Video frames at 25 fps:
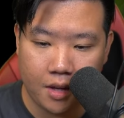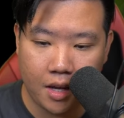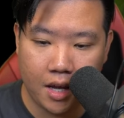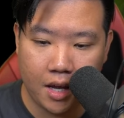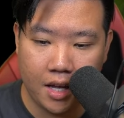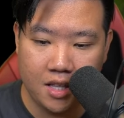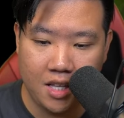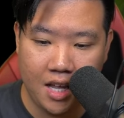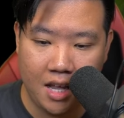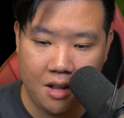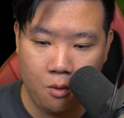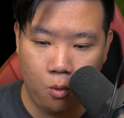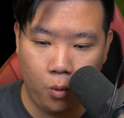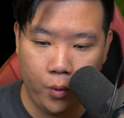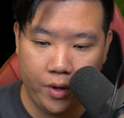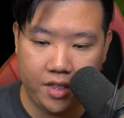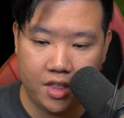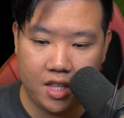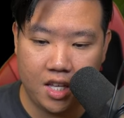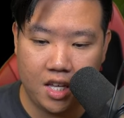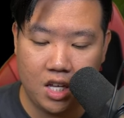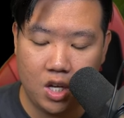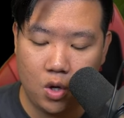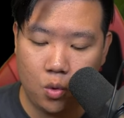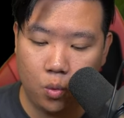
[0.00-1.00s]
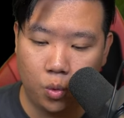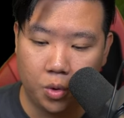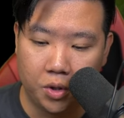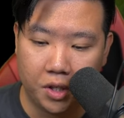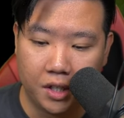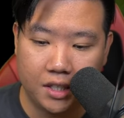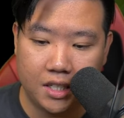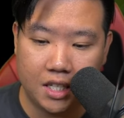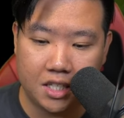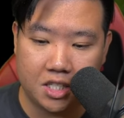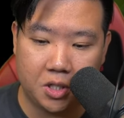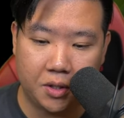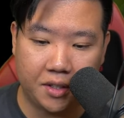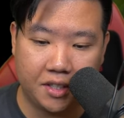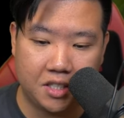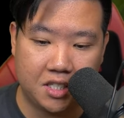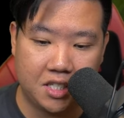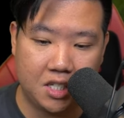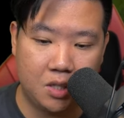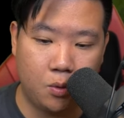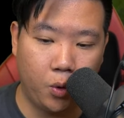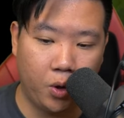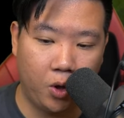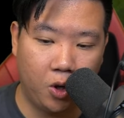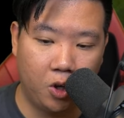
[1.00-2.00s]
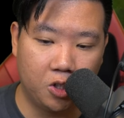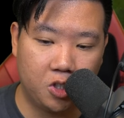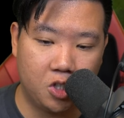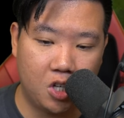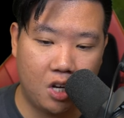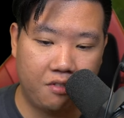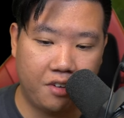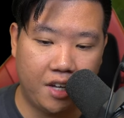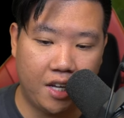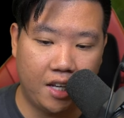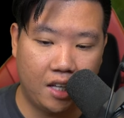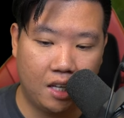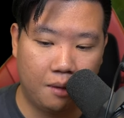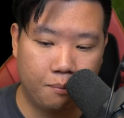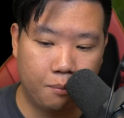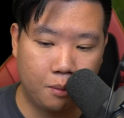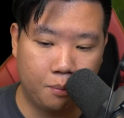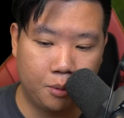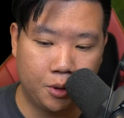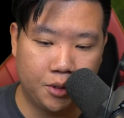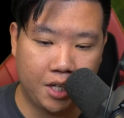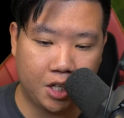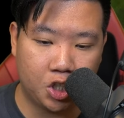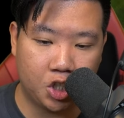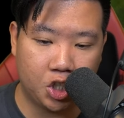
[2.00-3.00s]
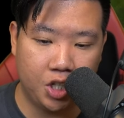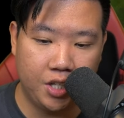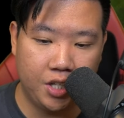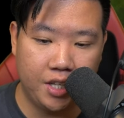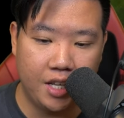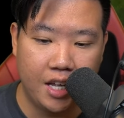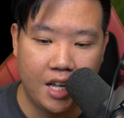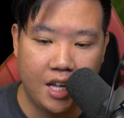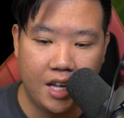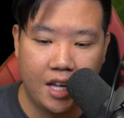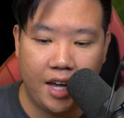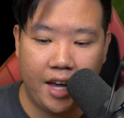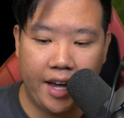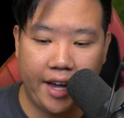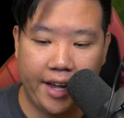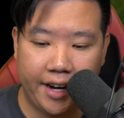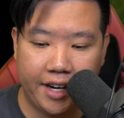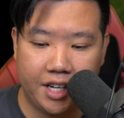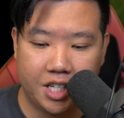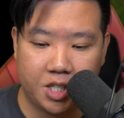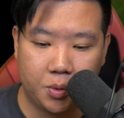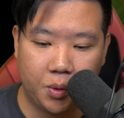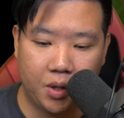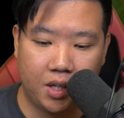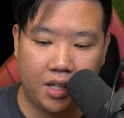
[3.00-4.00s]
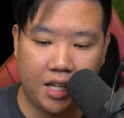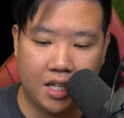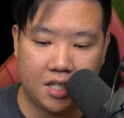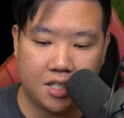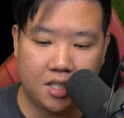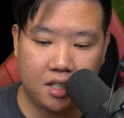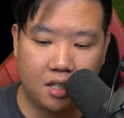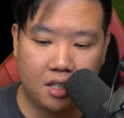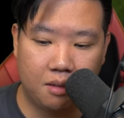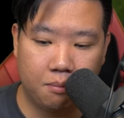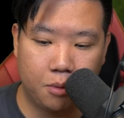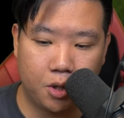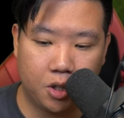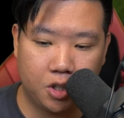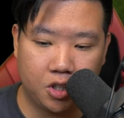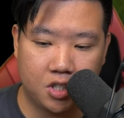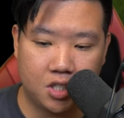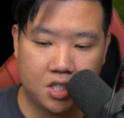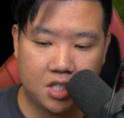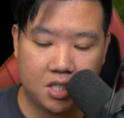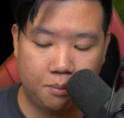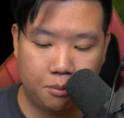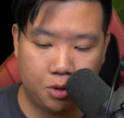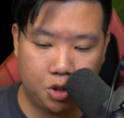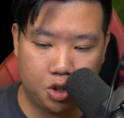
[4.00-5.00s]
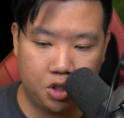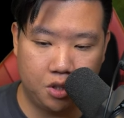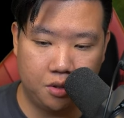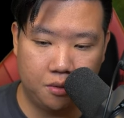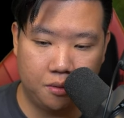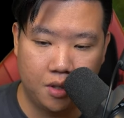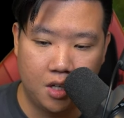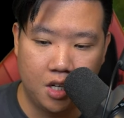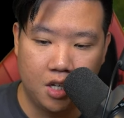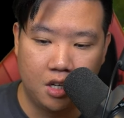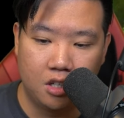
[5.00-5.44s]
And then with the wood, as you can see, we also have a lumber production and as well as lumber consumption.